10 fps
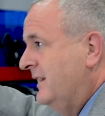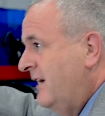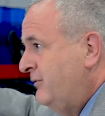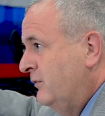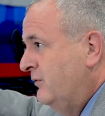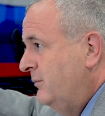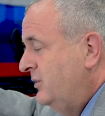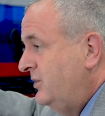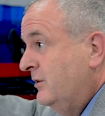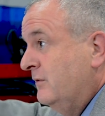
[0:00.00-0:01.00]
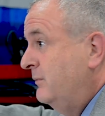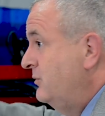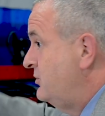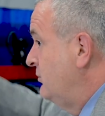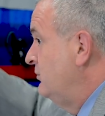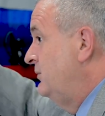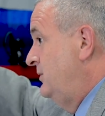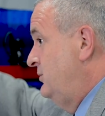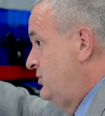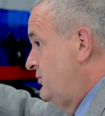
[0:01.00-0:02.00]
leftover material from the solar
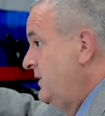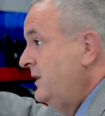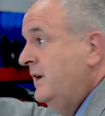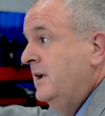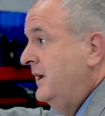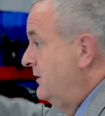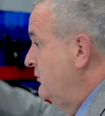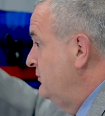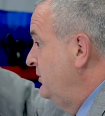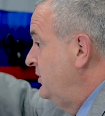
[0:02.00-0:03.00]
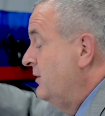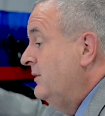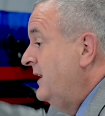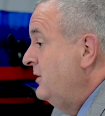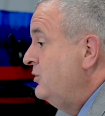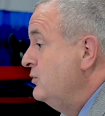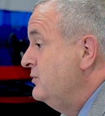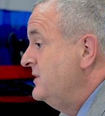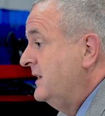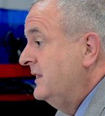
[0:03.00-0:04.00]
industry and those material, and they're
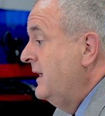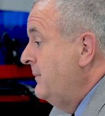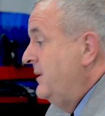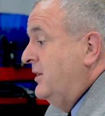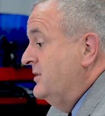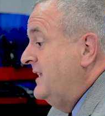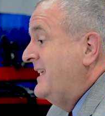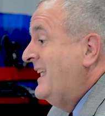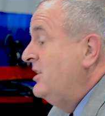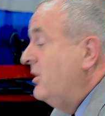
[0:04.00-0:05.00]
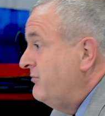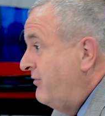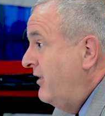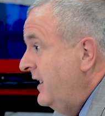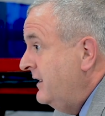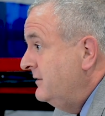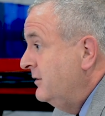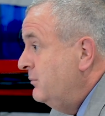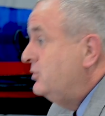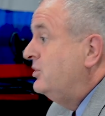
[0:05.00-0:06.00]
using it because they cannot find
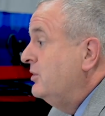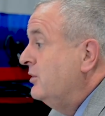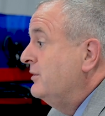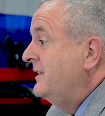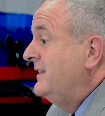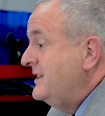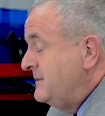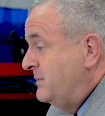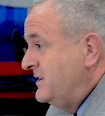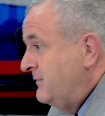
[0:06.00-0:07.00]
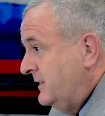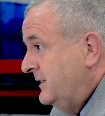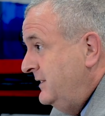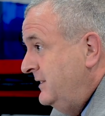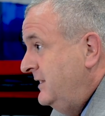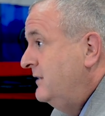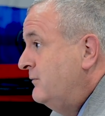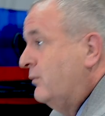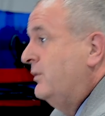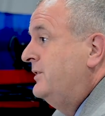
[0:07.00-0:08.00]
the material that they specifically need for